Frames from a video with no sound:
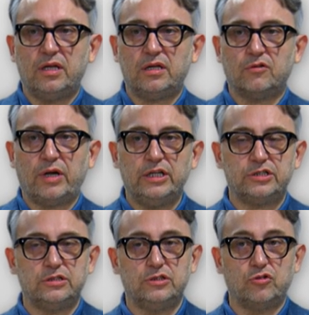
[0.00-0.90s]

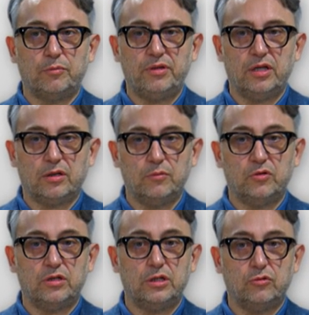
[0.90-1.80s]
integration, European
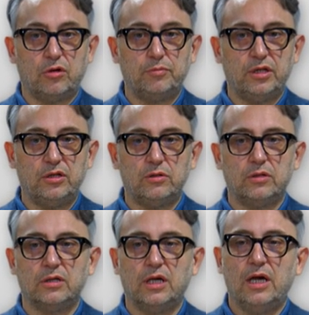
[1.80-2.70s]
community, European
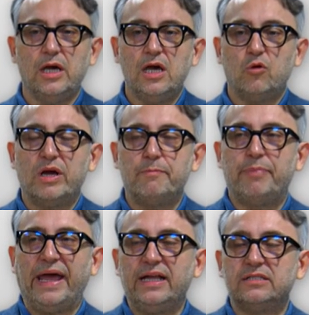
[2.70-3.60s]
Union were
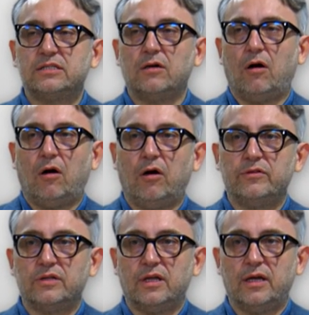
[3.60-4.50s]
based
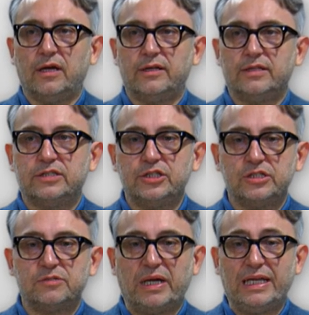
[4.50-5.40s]
on uh,
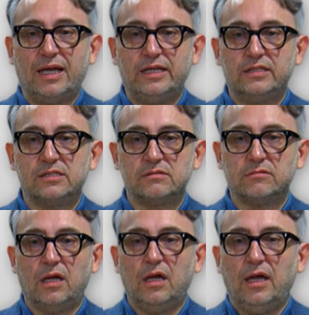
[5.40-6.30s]
decisions by the elites,
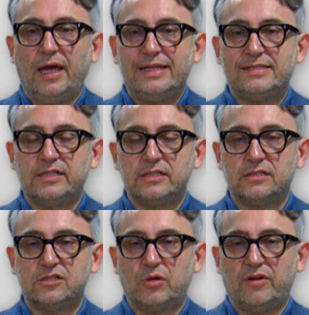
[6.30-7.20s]
and
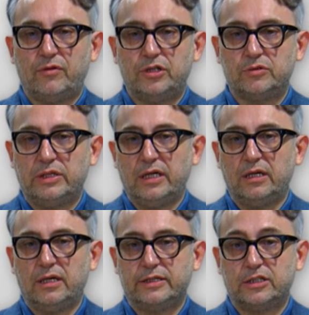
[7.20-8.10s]
citizens were virtually
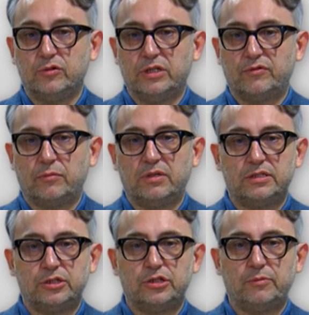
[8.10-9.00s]
excluded from the
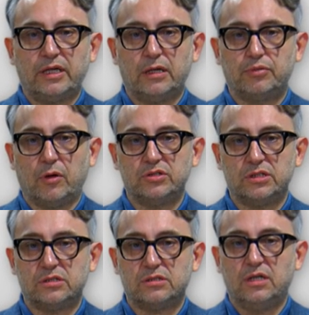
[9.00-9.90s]
decision-making
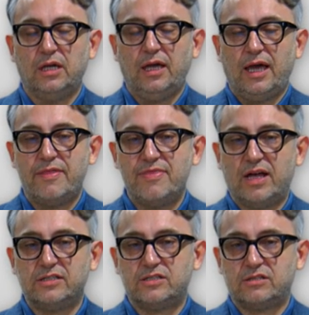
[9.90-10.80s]
process. And
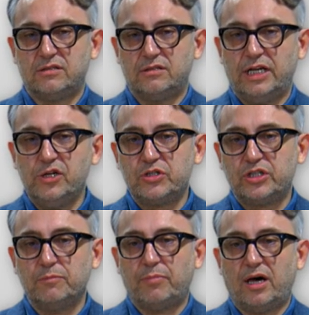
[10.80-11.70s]
that's an
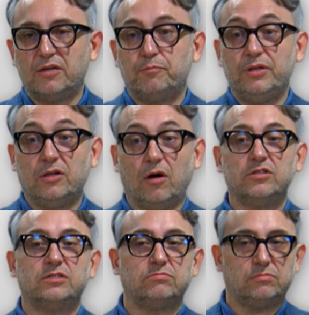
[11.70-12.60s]
interesting part
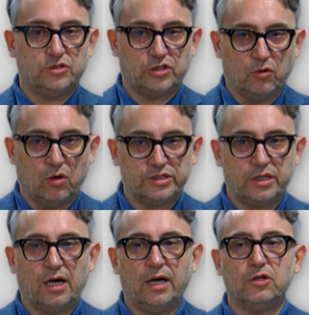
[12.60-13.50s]
because, so goes
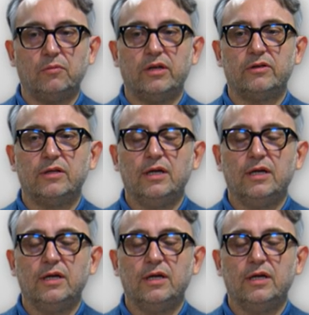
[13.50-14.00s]
the argument,